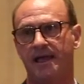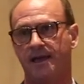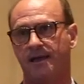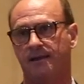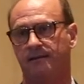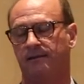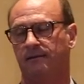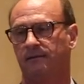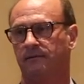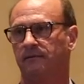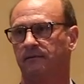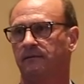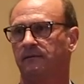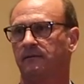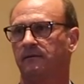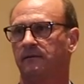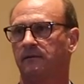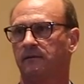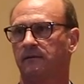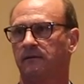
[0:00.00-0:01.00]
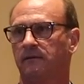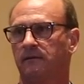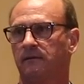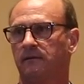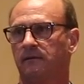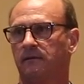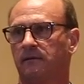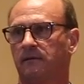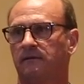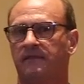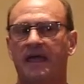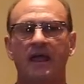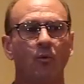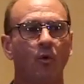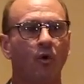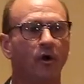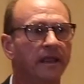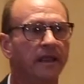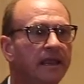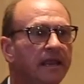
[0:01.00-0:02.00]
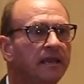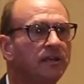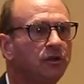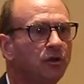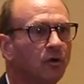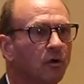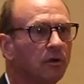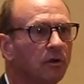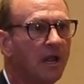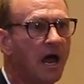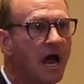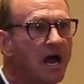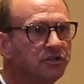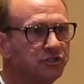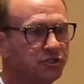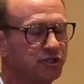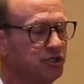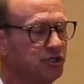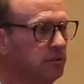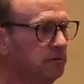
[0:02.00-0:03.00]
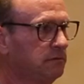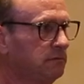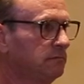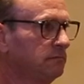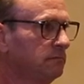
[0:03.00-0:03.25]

head. They will eat your lunch.